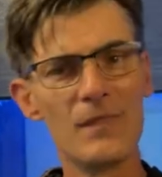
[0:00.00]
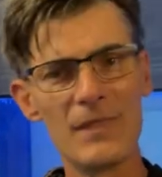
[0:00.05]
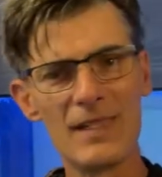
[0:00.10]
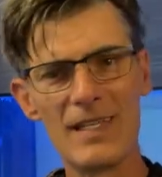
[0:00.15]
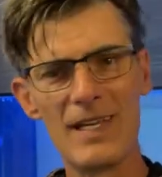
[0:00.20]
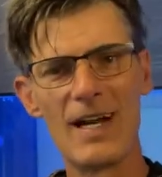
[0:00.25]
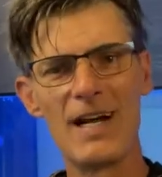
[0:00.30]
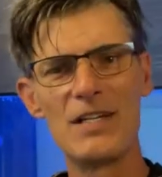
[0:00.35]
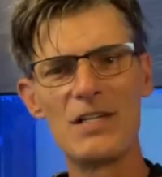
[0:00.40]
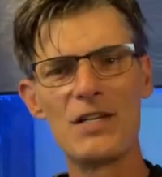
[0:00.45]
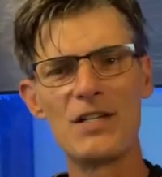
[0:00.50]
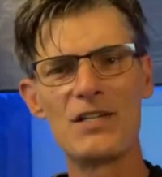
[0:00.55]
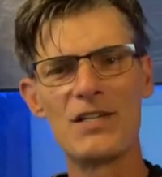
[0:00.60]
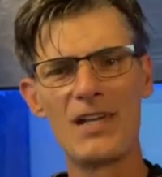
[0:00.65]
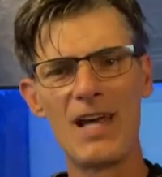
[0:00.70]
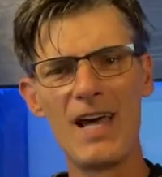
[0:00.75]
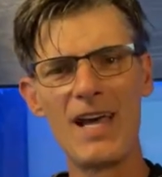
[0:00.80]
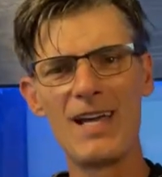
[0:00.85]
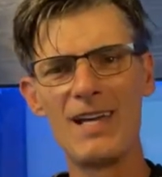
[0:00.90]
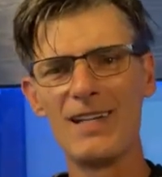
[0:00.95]
Did I just
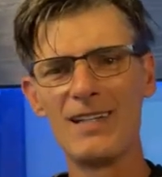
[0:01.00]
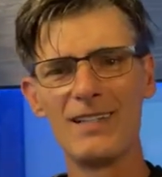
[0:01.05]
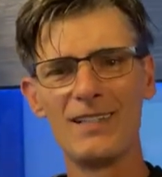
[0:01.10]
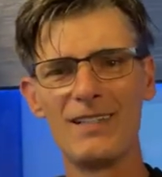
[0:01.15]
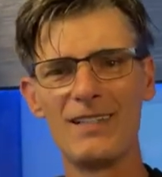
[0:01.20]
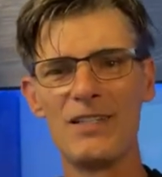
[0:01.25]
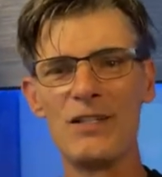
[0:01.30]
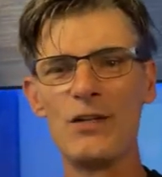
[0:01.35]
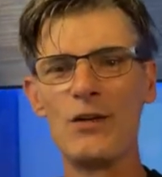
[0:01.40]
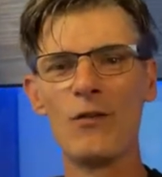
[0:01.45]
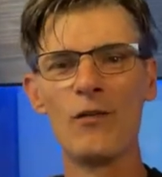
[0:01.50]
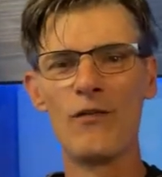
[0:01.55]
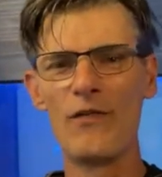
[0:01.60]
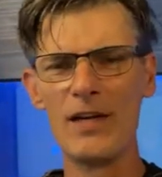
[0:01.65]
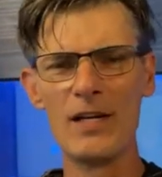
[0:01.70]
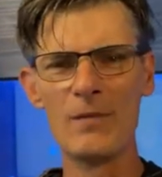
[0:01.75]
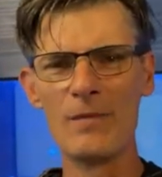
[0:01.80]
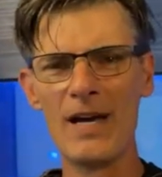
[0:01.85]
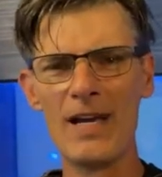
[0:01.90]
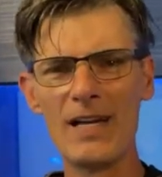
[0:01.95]
say you don't feed
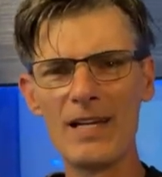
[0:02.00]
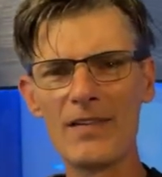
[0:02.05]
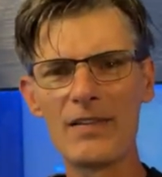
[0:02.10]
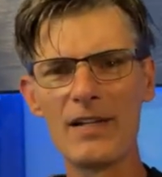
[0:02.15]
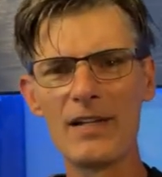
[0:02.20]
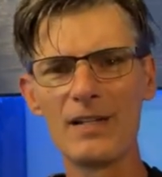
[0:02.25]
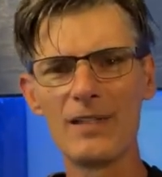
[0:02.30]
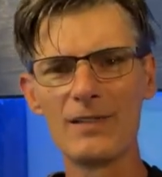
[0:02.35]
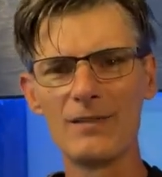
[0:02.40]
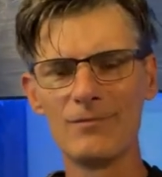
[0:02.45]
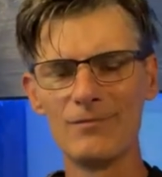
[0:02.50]
them anything?